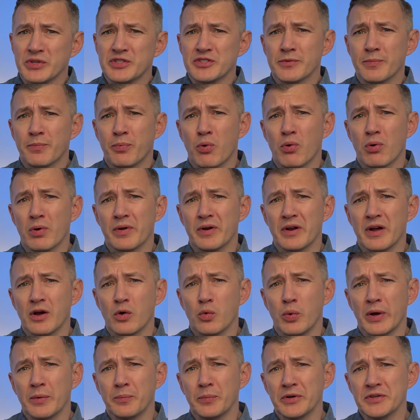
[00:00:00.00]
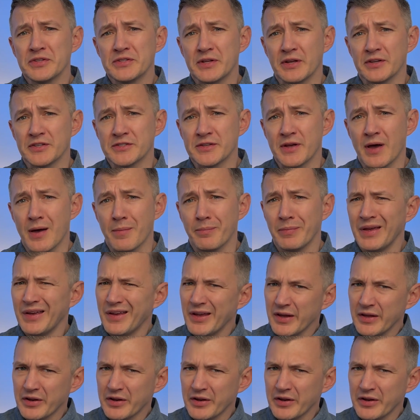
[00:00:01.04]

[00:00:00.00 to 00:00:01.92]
what's supported on QuickBooks Desktop,